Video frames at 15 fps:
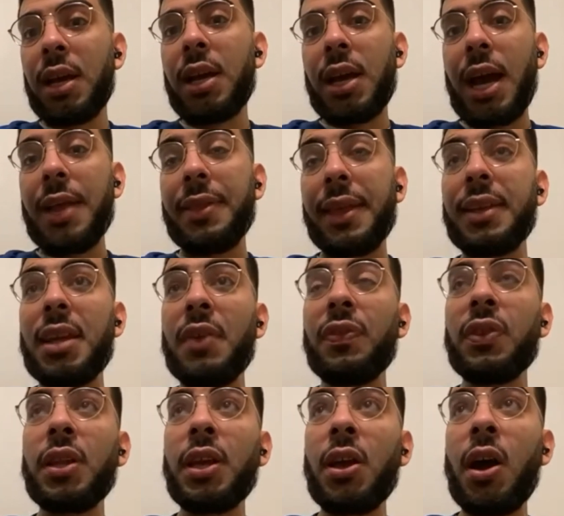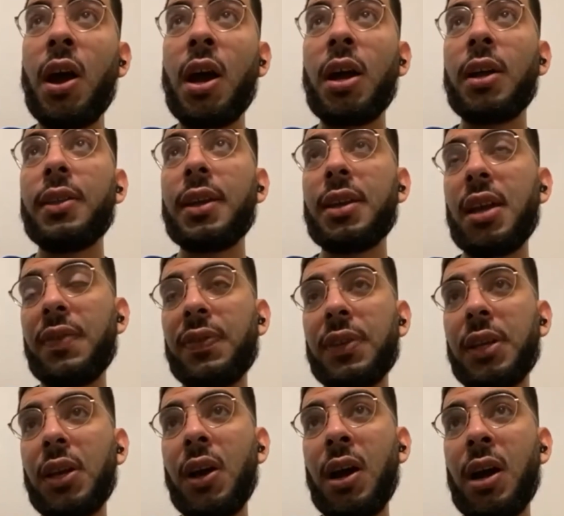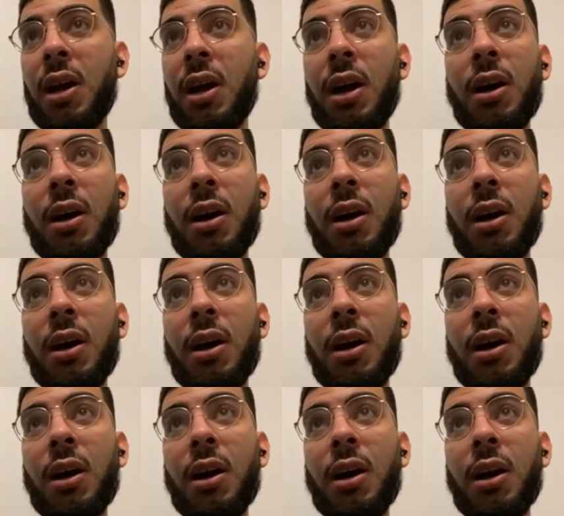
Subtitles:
and they definitely are. They definitely are.